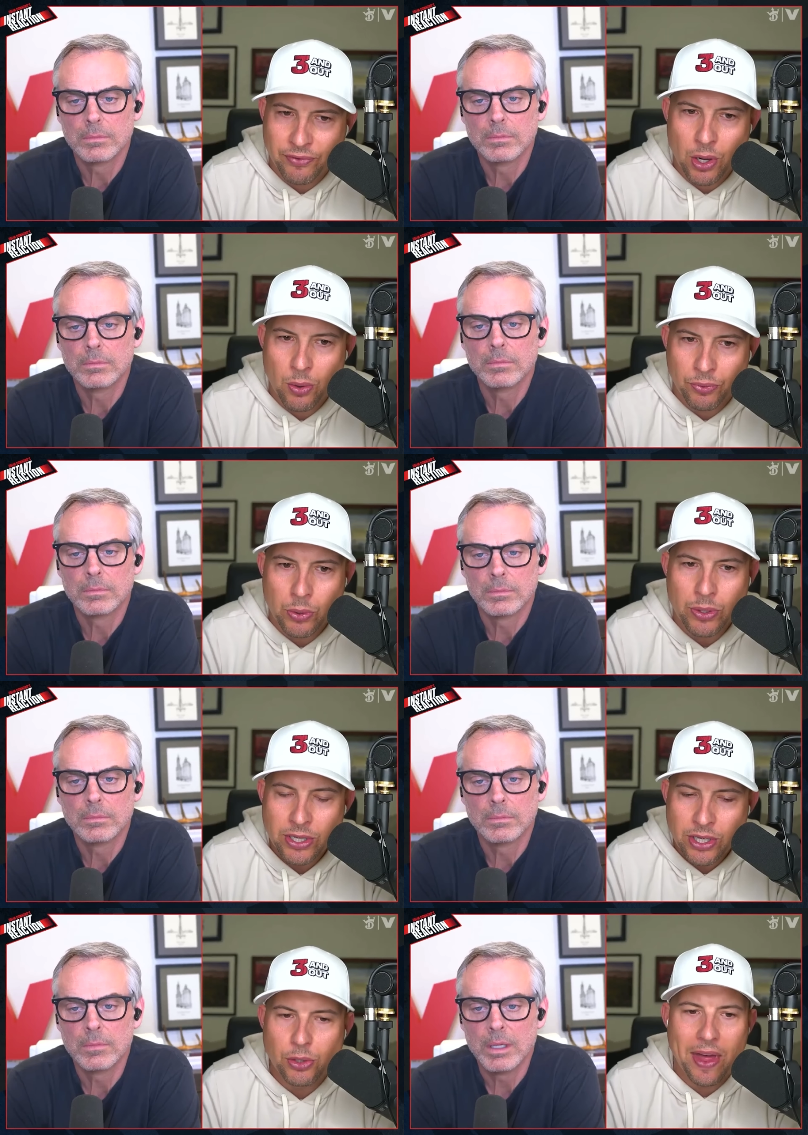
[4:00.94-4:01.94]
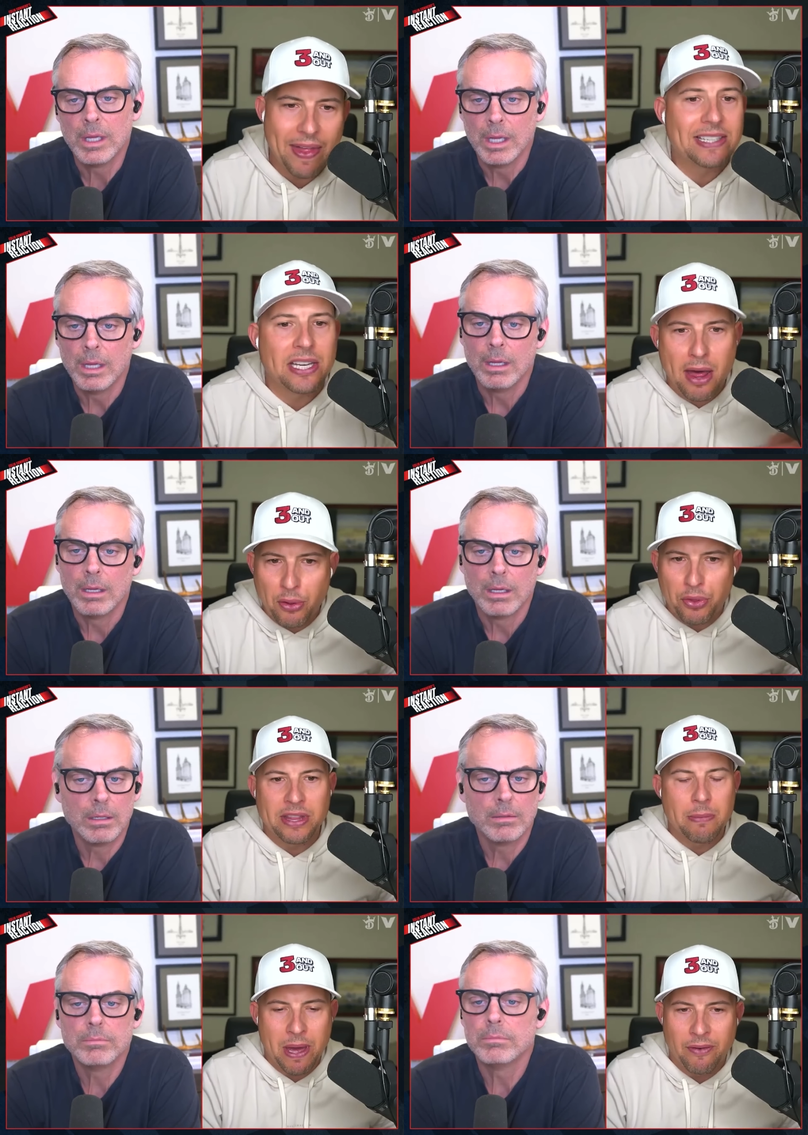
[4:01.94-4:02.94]
Speaker 1: have to go through. So that that's another thing
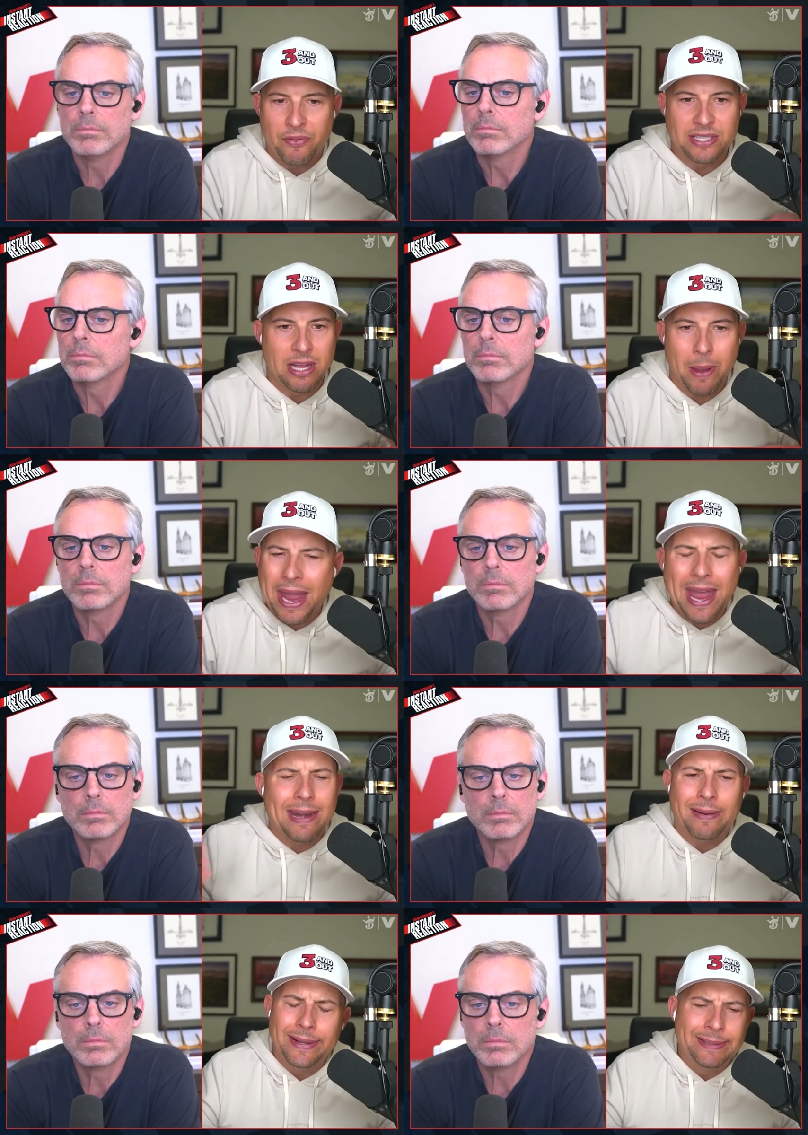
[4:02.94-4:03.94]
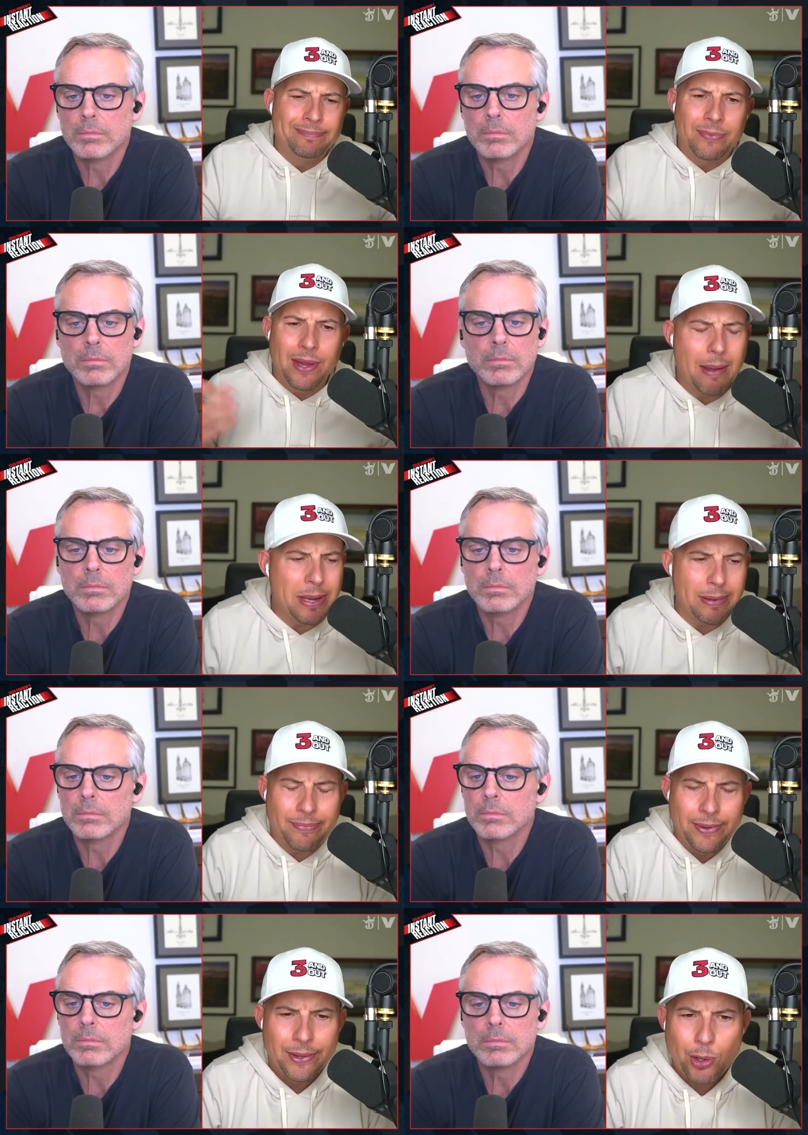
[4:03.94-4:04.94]
that benefits them. And I mean,
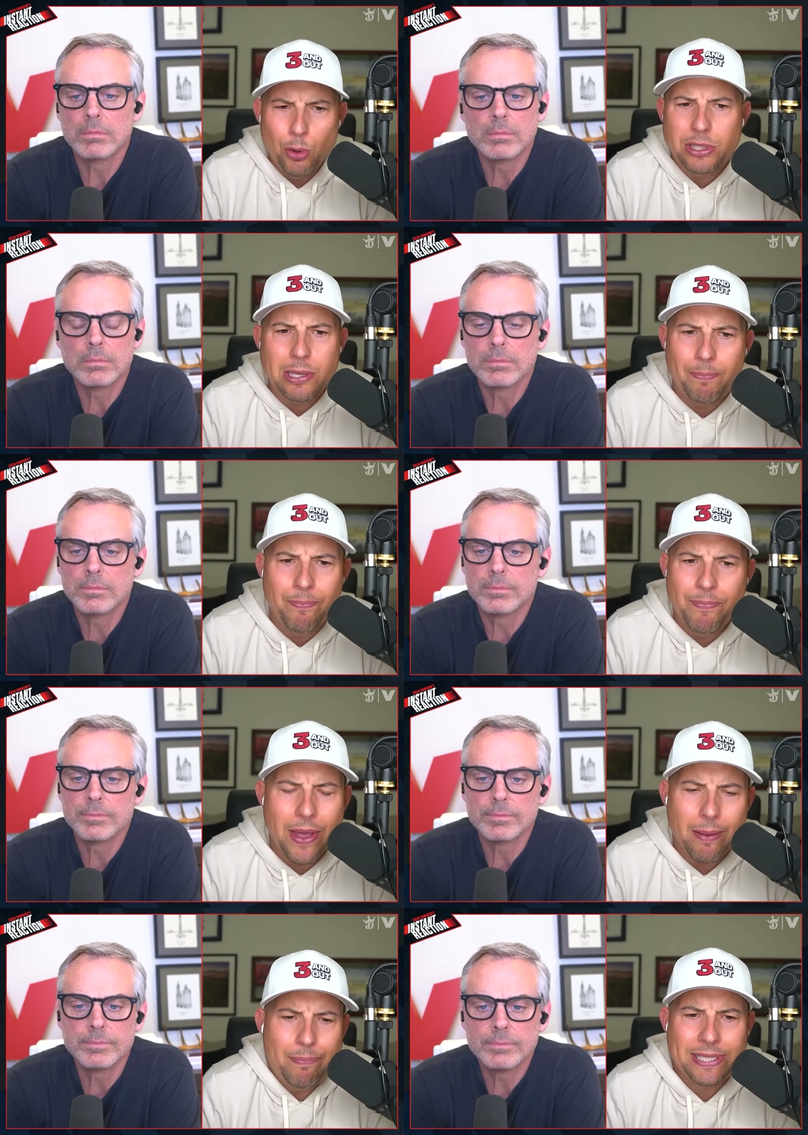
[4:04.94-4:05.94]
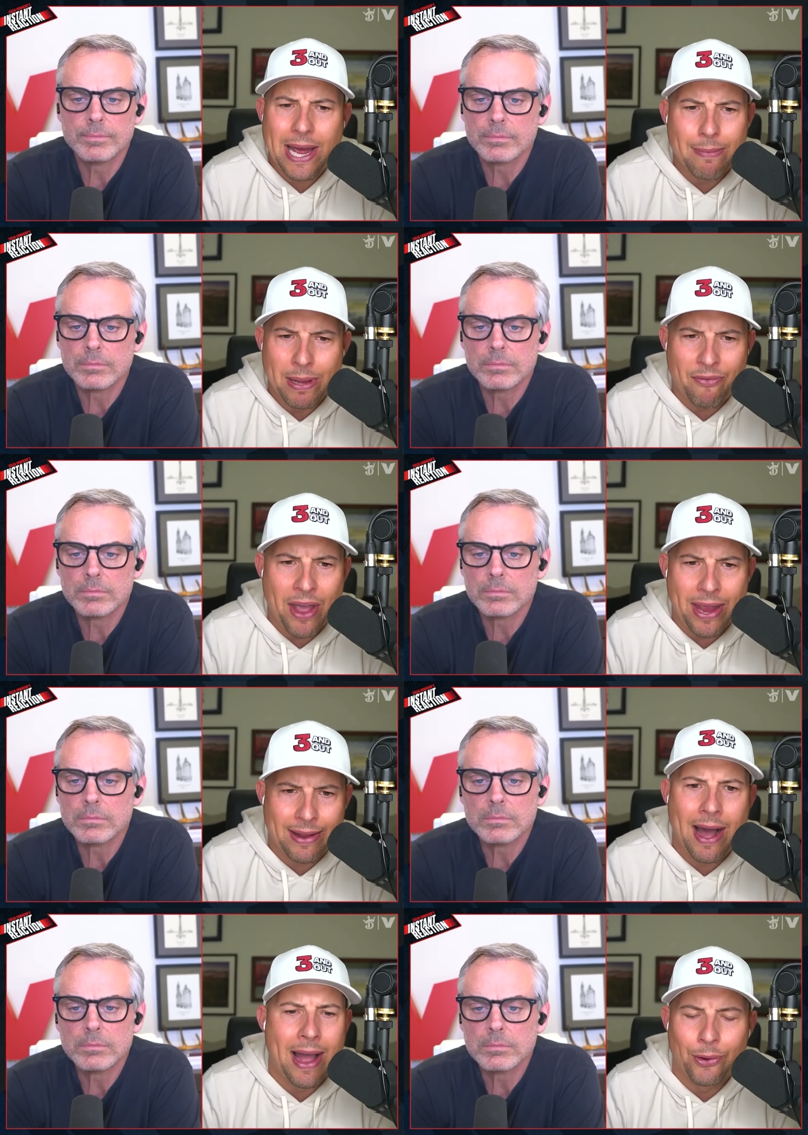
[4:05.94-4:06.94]
who's the beside McVay and
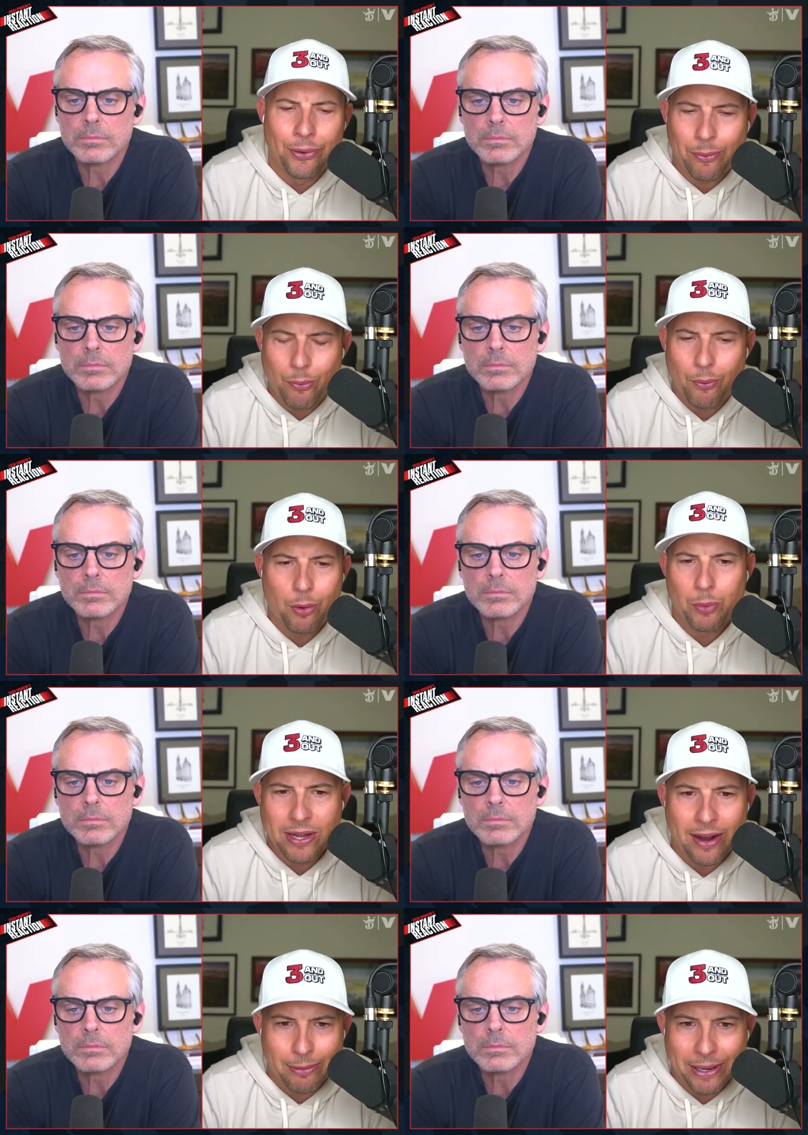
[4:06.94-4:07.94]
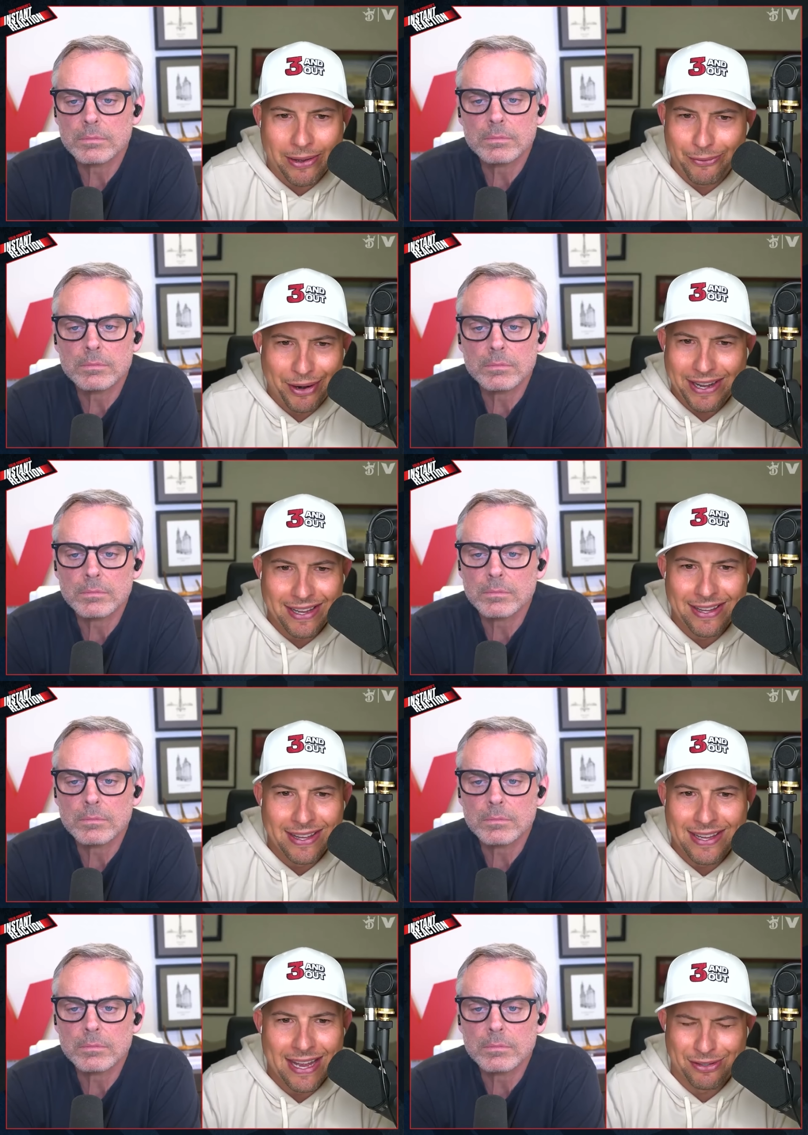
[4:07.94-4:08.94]
Kyle? Like, what are we talking about, right? In,
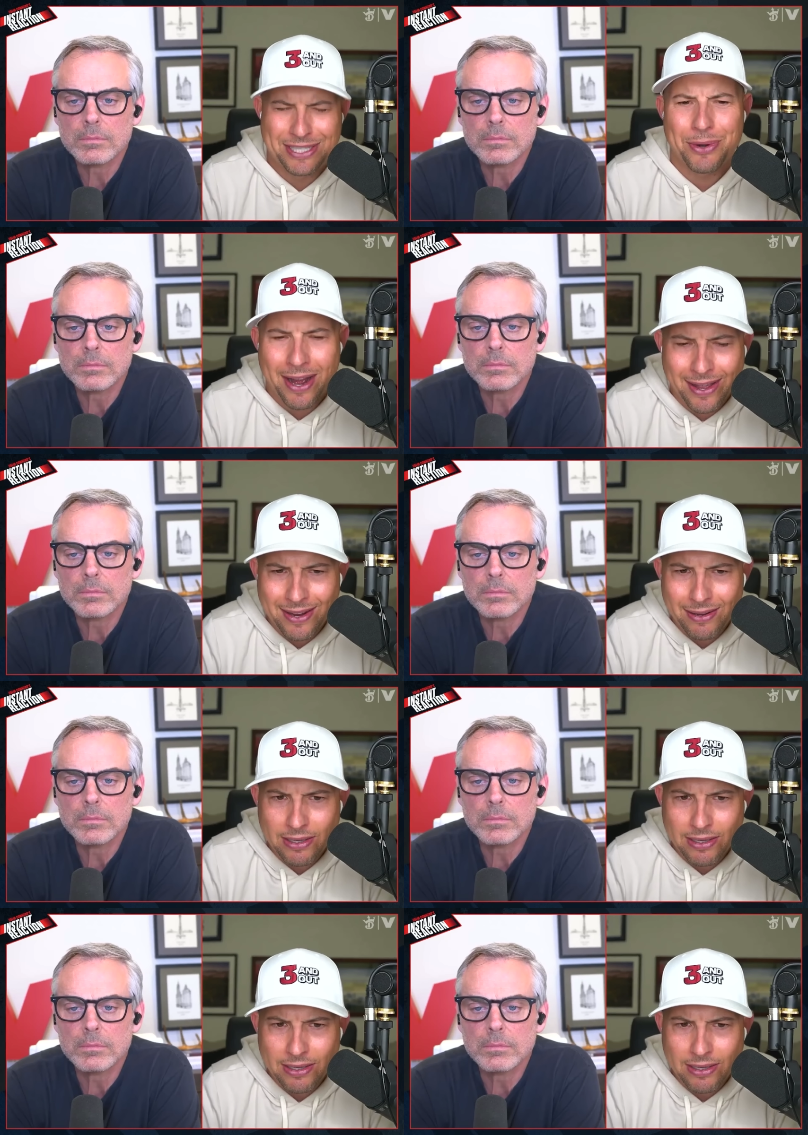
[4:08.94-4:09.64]
the uh, Sirianni,